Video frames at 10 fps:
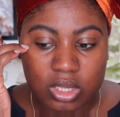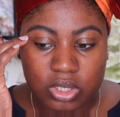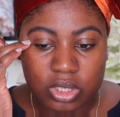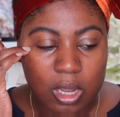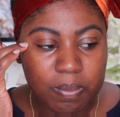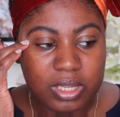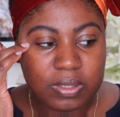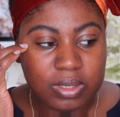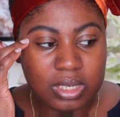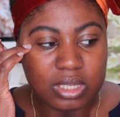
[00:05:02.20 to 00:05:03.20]
do companies
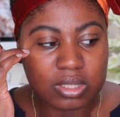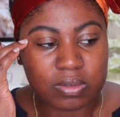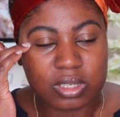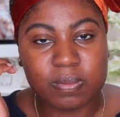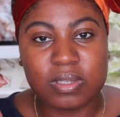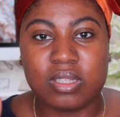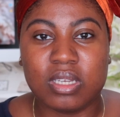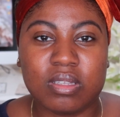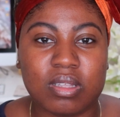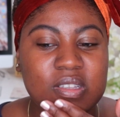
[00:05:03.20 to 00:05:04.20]
release Christmas
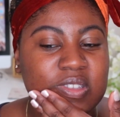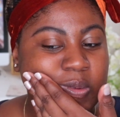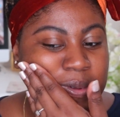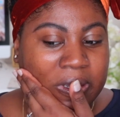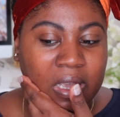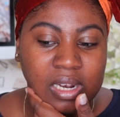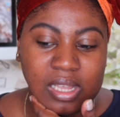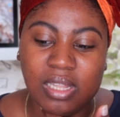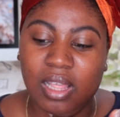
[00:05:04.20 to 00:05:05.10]
things like super early?